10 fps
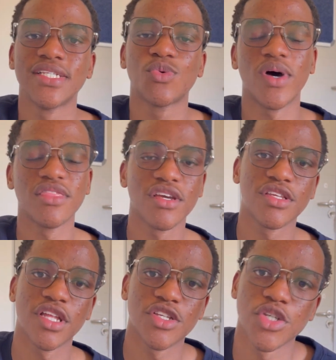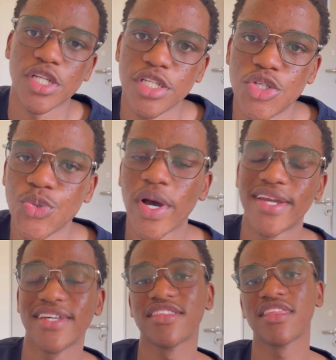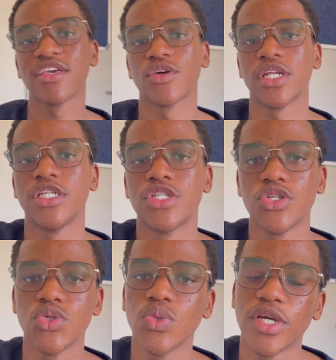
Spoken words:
one thing that you can do. Another thing you can do